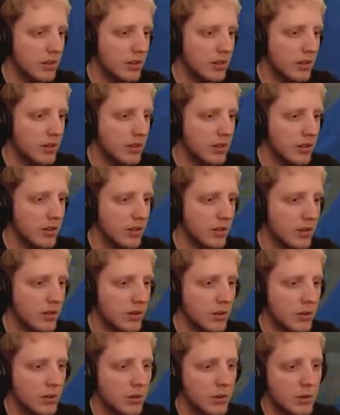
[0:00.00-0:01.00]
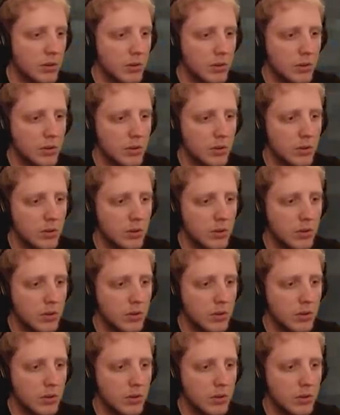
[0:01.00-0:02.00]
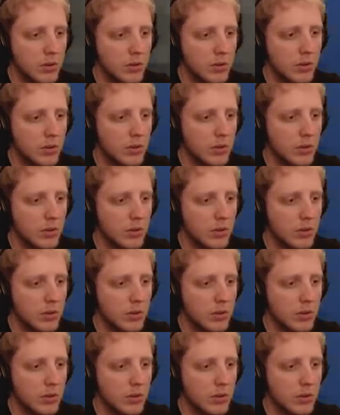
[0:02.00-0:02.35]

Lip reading: (silence)